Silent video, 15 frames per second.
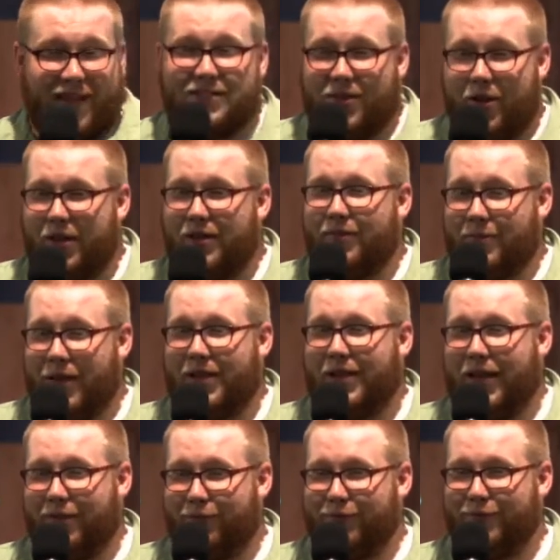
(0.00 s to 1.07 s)
That's how I live
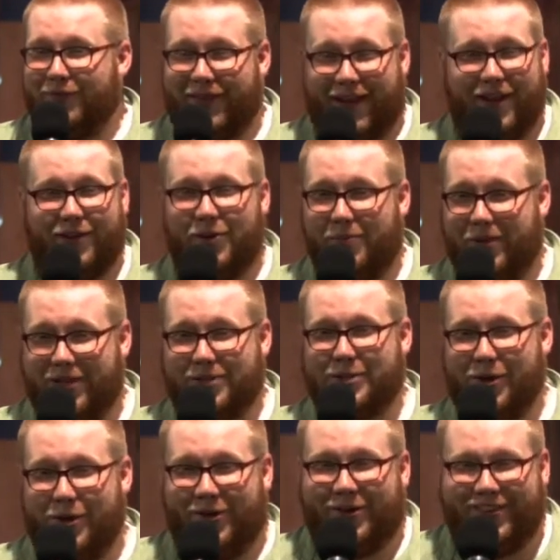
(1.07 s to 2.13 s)
my life. I don't know
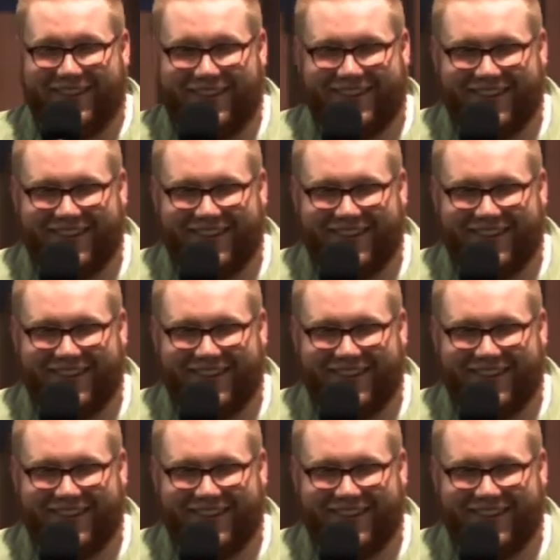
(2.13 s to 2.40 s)
about you.